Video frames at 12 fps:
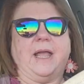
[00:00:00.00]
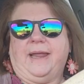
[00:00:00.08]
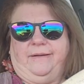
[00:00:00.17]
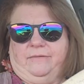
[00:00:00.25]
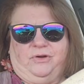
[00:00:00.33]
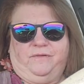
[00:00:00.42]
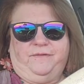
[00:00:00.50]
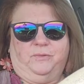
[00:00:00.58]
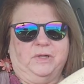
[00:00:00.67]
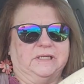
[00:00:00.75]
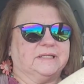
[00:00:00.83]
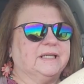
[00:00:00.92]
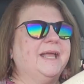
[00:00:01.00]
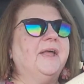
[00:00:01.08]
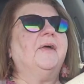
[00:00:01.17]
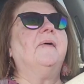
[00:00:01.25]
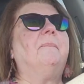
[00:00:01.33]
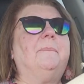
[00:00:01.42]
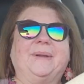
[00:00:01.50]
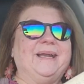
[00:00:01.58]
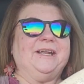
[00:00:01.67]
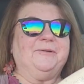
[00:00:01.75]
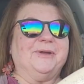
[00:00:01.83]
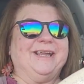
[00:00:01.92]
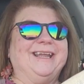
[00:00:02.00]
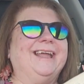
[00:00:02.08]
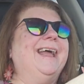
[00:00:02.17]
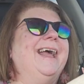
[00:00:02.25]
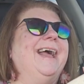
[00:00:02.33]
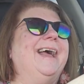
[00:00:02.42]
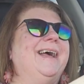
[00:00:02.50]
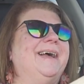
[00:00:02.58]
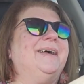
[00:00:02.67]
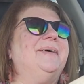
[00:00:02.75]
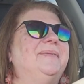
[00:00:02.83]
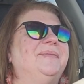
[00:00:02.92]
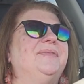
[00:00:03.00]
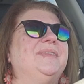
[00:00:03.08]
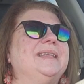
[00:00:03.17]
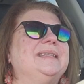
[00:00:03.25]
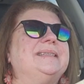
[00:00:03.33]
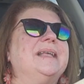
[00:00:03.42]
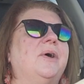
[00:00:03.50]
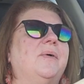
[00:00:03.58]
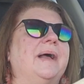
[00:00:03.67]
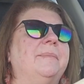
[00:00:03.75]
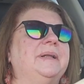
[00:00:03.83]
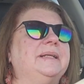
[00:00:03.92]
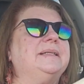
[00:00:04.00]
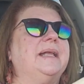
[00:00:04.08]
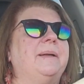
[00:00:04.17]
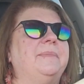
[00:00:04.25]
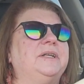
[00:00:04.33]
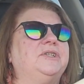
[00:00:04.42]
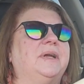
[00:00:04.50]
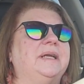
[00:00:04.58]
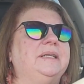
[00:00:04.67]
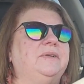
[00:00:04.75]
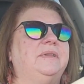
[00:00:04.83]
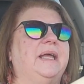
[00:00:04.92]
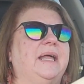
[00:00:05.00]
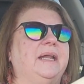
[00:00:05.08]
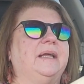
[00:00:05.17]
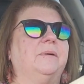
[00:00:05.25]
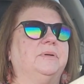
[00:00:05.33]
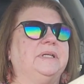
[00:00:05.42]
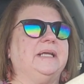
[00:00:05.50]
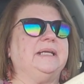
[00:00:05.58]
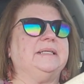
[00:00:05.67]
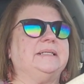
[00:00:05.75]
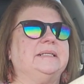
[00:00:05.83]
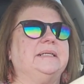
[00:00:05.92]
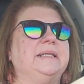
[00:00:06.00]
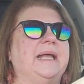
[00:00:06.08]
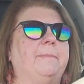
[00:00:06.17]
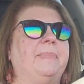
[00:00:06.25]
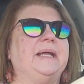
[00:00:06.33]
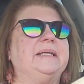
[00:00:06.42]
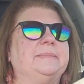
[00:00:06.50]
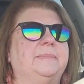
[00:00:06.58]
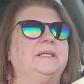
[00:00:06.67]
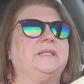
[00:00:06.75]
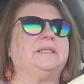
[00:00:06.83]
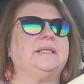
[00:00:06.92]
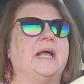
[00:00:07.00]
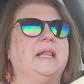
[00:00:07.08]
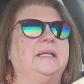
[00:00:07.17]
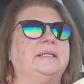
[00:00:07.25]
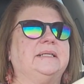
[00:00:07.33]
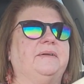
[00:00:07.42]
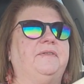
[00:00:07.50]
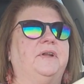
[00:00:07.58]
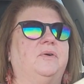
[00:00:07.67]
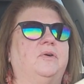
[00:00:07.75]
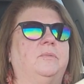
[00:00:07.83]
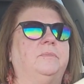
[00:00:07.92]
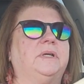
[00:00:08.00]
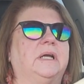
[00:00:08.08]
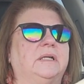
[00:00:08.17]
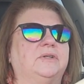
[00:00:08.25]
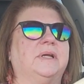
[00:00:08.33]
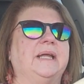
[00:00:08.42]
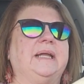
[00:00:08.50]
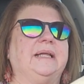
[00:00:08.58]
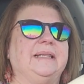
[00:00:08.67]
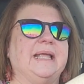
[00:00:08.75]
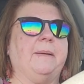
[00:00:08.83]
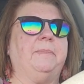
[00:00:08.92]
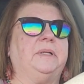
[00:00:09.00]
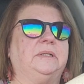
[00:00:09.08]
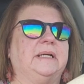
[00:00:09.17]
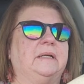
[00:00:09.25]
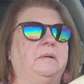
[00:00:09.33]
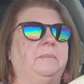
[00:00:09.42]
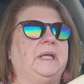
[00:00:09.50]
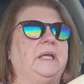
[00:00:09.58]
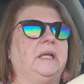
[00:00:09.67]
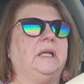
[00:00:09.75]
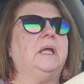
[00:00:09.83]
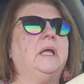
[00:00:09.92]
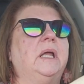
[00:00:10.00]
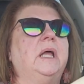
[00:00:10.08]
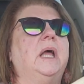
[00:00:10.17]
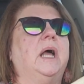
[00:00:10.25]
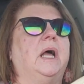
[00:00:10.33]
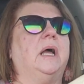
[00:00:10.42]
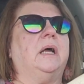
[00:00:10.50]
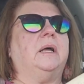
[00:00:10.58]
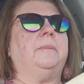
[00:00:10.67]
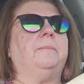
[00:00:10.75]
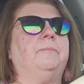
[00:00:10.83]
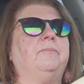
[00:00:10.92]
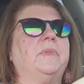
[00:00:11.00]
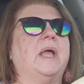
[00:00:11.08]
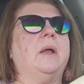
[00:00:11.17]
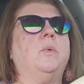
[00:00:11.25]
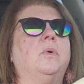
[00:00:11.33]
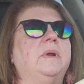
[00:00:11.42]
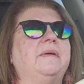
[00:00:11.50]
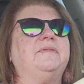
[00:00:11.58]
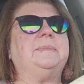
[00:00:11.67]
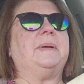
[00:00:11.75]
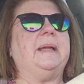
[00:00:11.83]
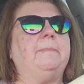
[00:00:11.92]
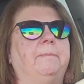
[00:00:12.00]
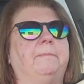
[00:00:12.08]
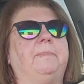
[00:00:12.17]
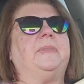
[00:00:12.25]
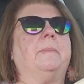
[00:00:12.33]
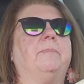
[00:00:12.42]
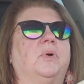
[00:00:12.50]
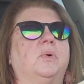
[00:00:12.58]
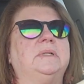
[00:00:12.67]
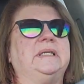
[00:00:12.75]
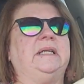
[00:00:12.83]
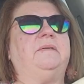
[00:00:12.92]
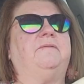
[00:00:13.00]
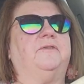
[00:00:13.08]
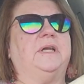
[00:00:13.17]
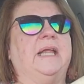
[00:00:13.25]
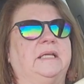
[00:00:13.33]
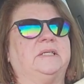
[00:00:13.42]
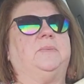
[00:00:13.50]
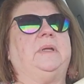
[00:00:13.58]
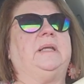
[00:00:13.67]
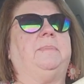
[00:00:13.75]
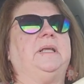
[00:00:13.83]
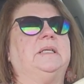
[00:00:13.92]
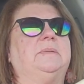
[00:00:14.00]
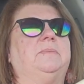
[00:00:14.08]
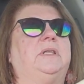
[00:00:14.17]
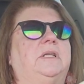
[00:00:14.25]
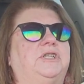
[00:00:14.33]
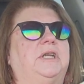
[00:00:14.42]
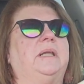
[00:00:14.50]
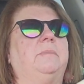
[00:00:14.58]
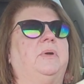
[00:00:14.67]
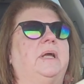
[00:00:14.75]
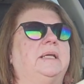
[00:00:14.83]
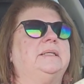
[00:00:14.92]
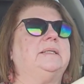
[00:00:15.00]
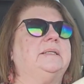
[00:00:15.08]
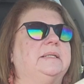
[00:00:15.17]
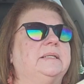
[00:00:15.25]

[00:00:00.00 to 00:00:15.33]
I don't know if it was. But anyway. Um, so I'm gonna I'm gonna try and do that a couple days. Not buy as much salad stuff at home. Cut, try and cut that bill down a bit. Um, I won't have to buy the protein for next week because with the chicken breasts,